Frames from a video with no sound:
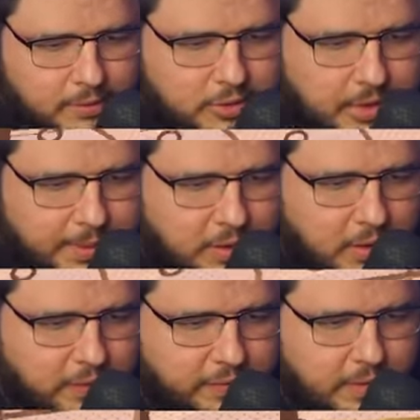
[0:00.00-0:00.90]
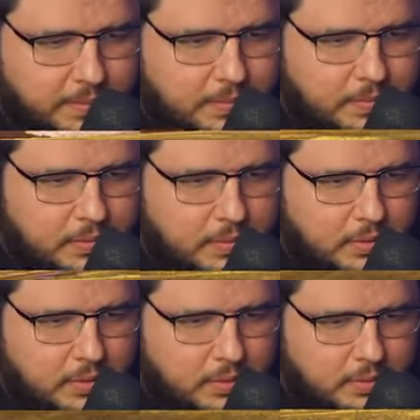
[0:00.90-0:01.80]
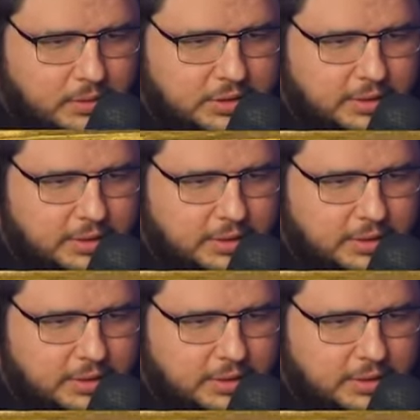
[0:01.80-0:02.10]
Gonna make it all go for him, which it